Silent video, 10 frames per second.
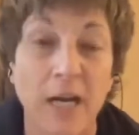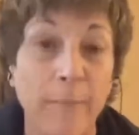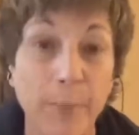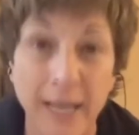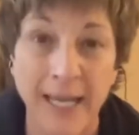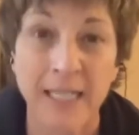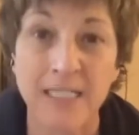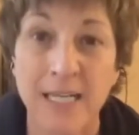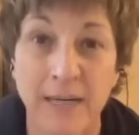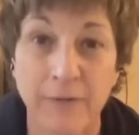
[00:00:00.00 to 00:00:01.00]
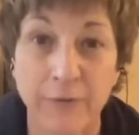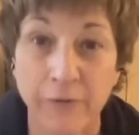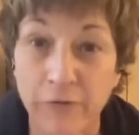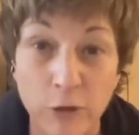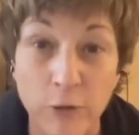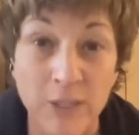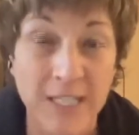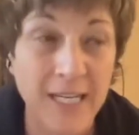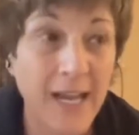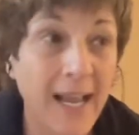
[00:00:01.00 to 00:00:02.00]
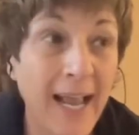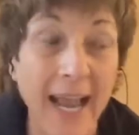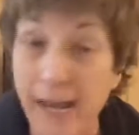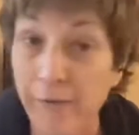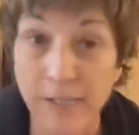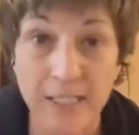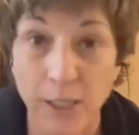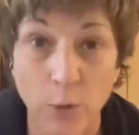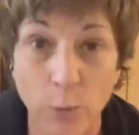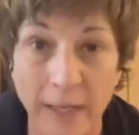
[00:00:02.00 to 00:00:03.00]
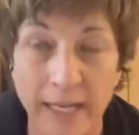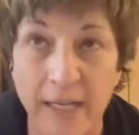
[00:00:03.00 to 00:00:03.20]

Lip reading: of plants and fruits every single week.